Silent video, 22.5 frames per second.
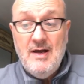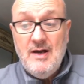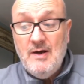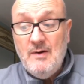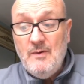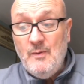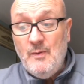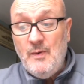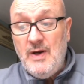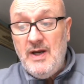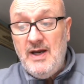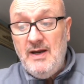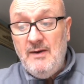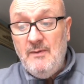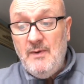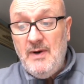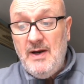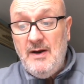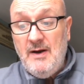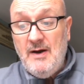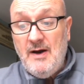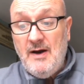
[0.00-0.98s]

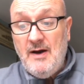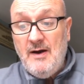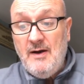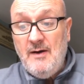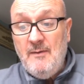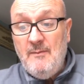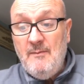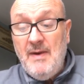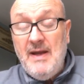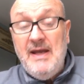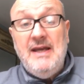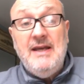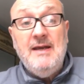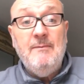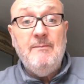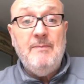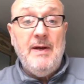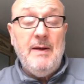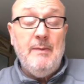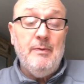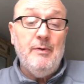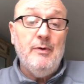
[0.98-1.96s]
We are making
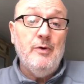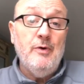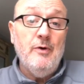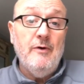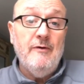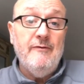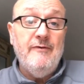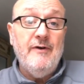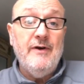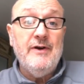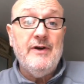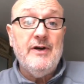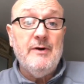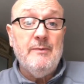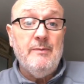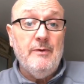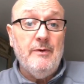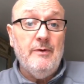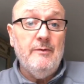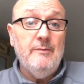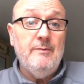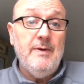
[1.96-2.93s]
people who are
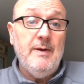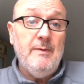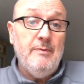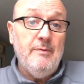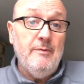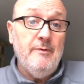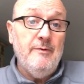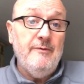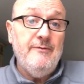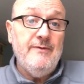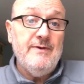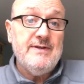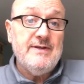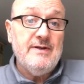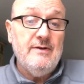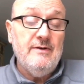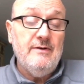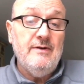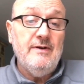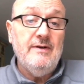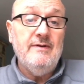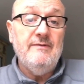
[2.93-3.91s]
vulnerable, people with
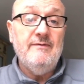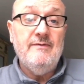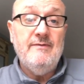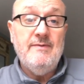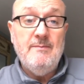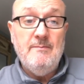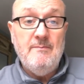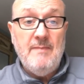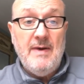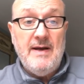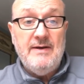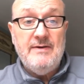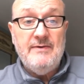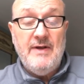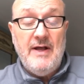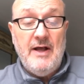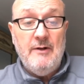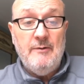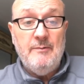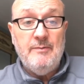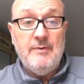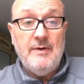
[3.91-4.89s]
physical and mental
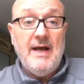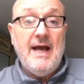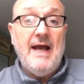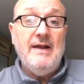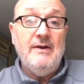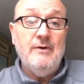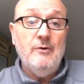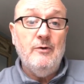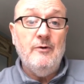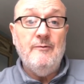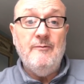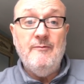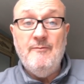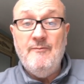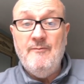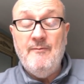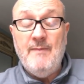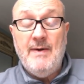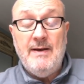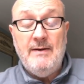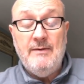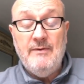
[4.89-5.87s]
health or
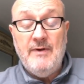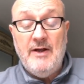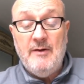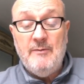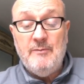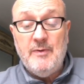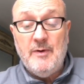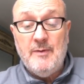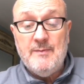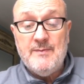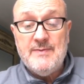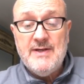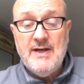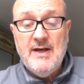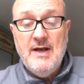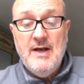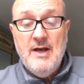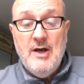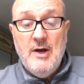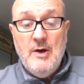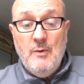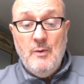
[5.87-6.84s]
mental health problems,
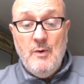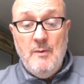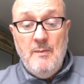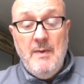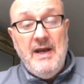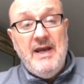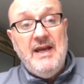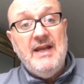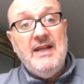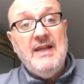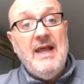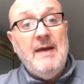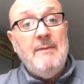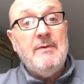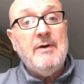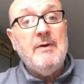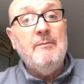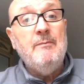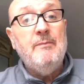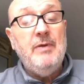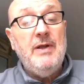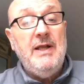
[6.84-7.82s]
we're making them
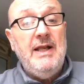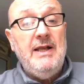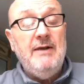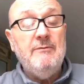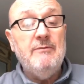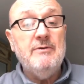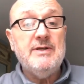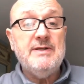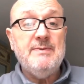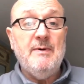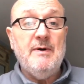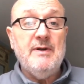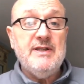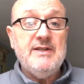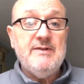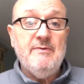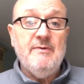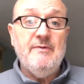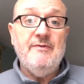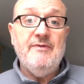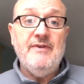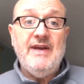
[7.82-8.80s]
completely
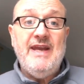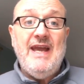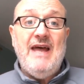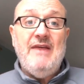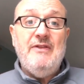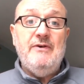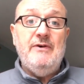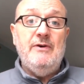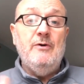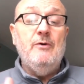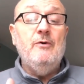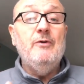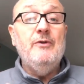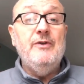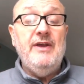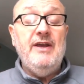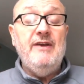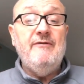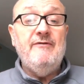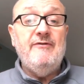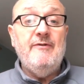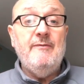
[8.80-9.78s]
responsible for gathering all
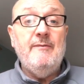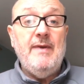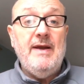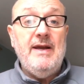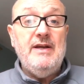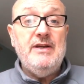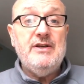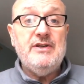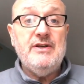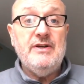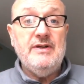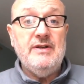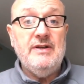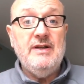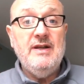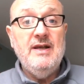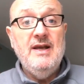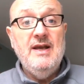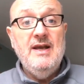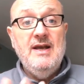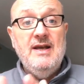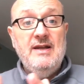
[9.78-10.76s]
the information
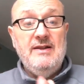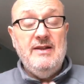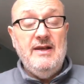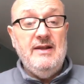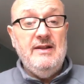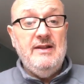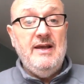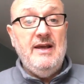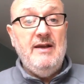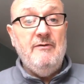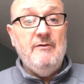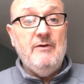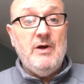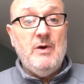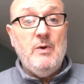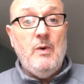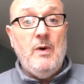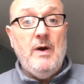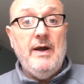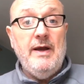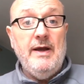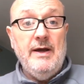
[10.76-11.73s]
that they
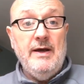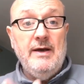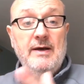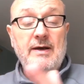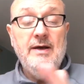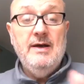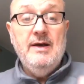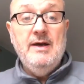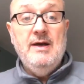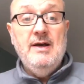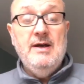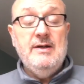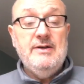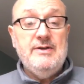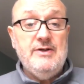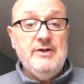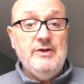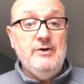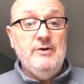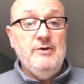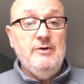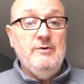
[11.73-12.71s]
require
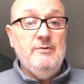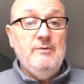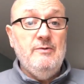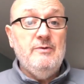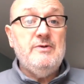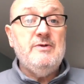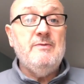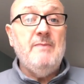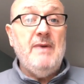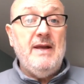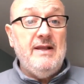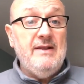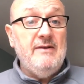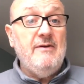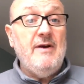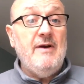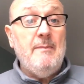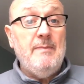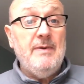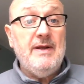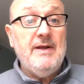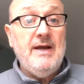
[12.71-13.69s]
to make their
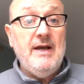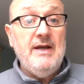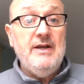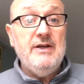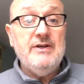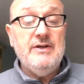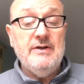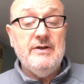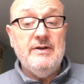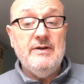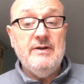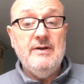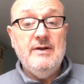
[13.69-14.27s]
application.